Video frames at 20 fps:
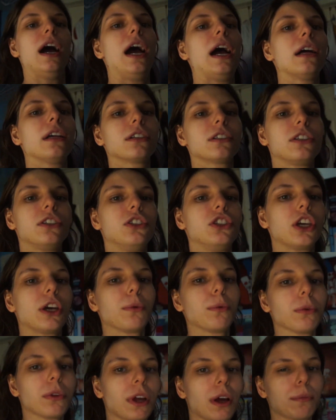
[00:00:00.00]
Alex and Jay
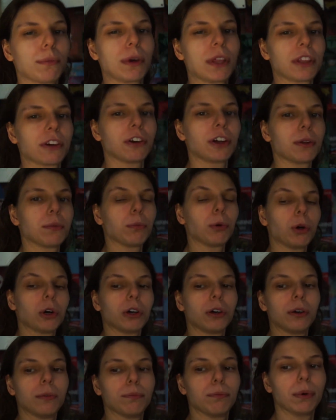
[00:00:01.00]
will not be there
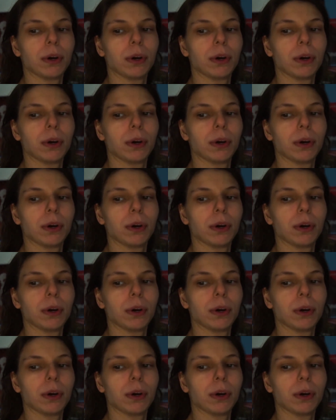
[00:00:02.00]
anymore.